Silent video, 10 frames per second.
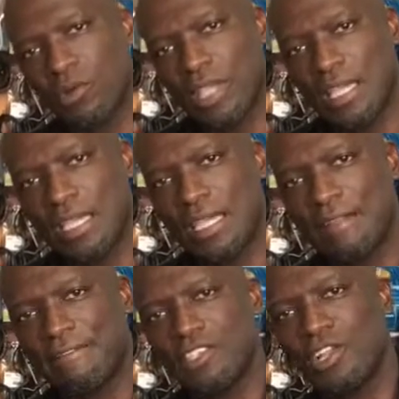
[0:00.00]
Okay,
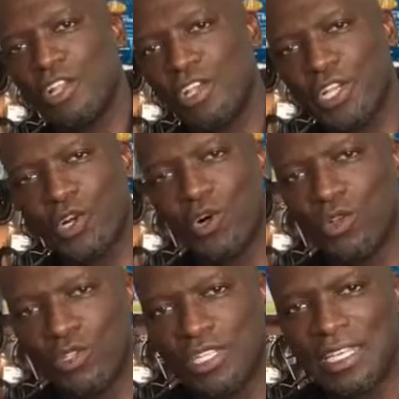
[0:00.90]
and if they start looking
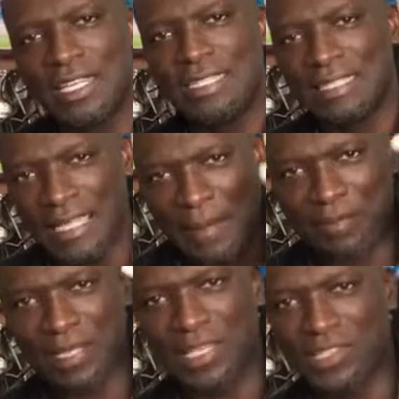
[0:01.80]
old,
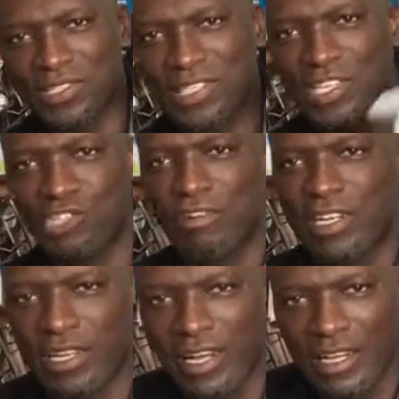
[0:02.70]
that plays a
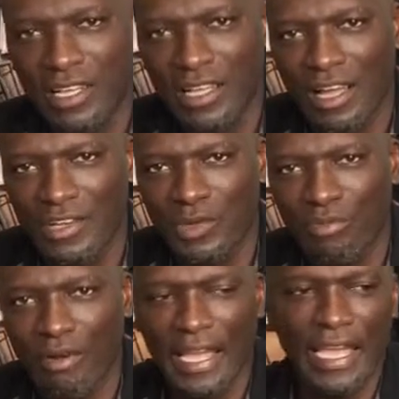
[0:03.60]
trick on your
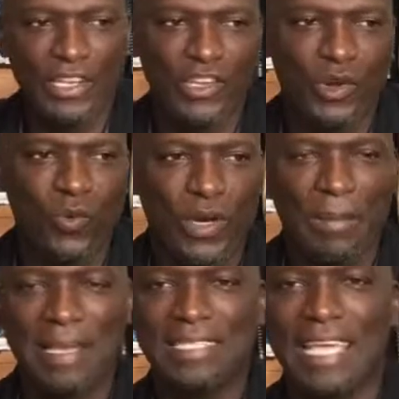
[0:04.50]
brain. You don't want
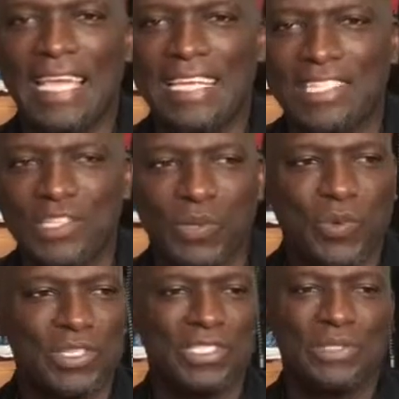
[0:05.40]
to maintain it. You
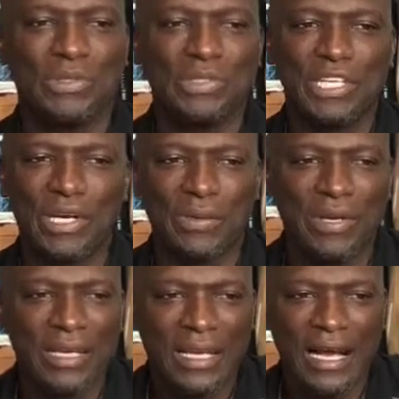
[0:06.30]
don't want to,
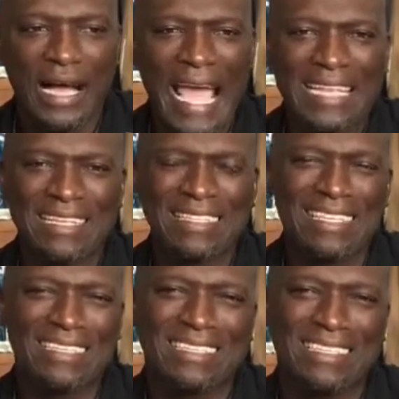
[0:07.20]
and
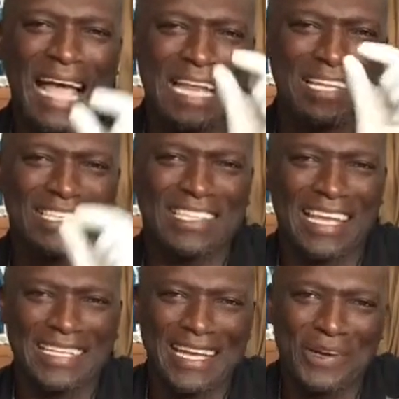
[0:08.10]
the slightest
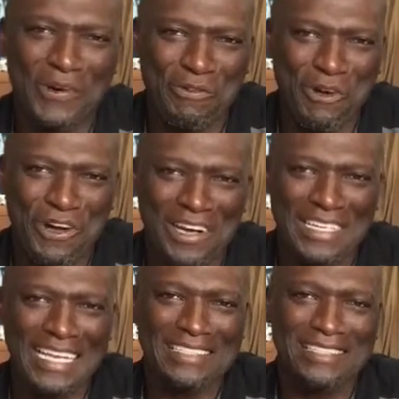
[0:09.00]
thing that go wrong,
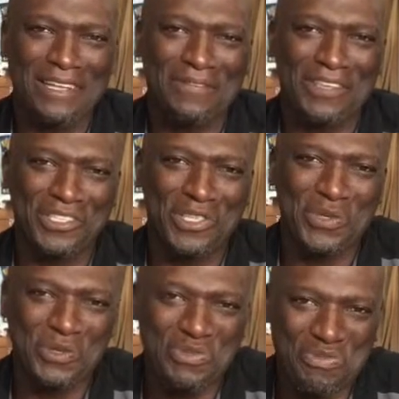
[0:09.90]
that's enough
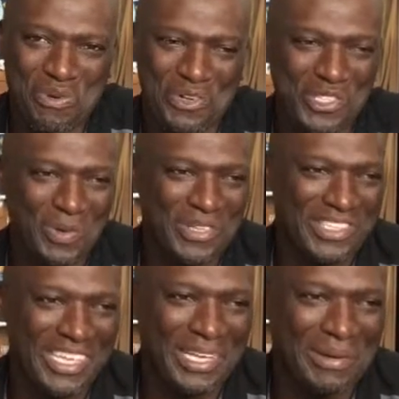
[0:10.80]
excuse for someone to
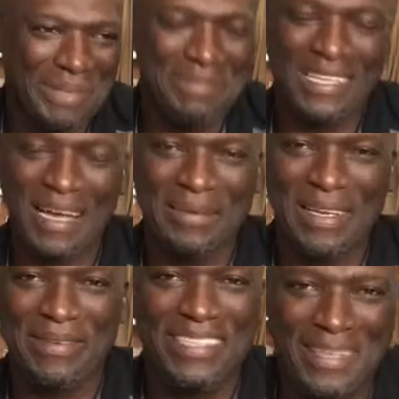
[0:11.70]
say, you know what, I'm gonna
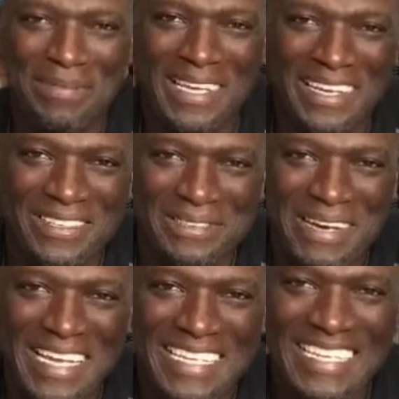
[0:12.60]
give you something else,
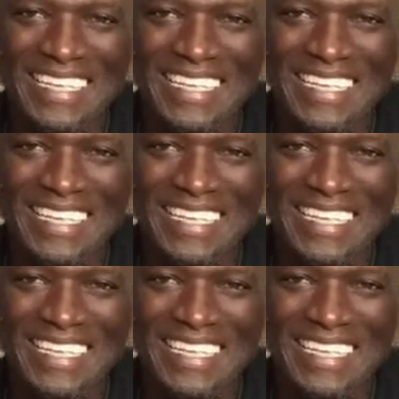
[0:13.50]
right?